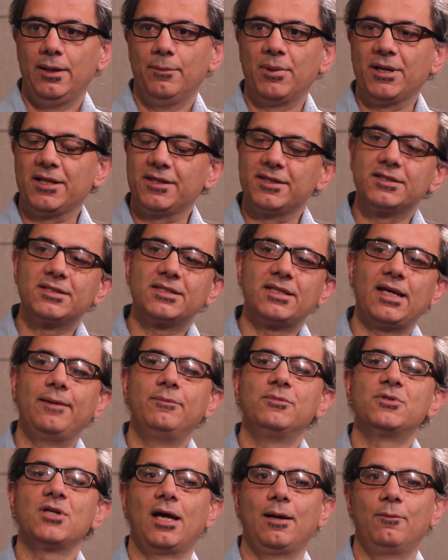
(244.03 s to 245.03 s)
but at the
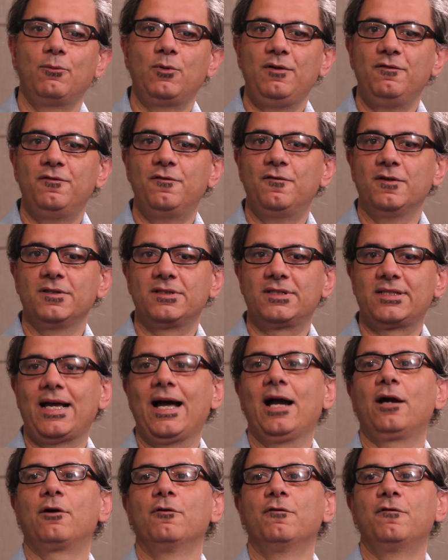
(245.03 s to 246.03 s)
same time we've
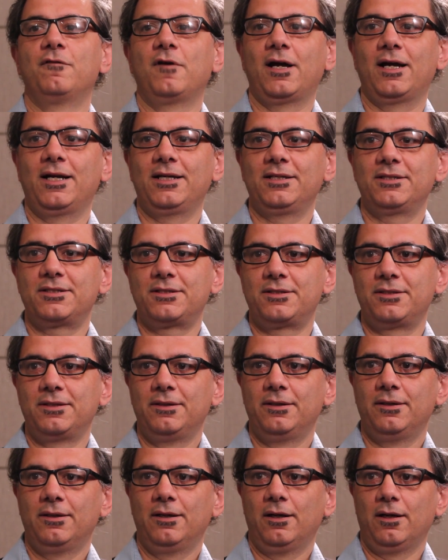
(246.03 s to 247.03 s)
sacrificed
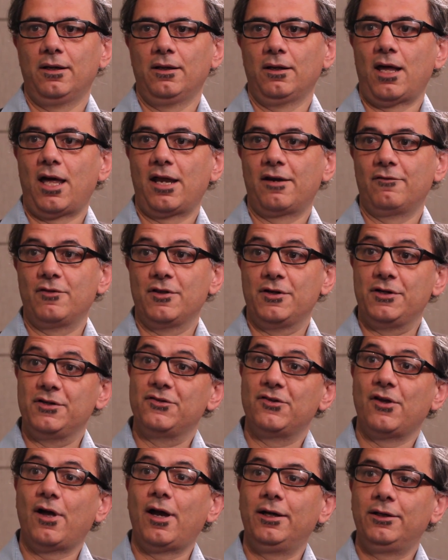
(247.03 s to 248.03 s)
a lot of the
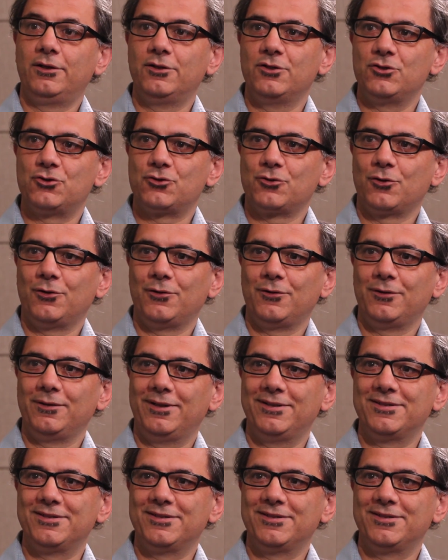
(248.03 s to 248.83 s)
design control.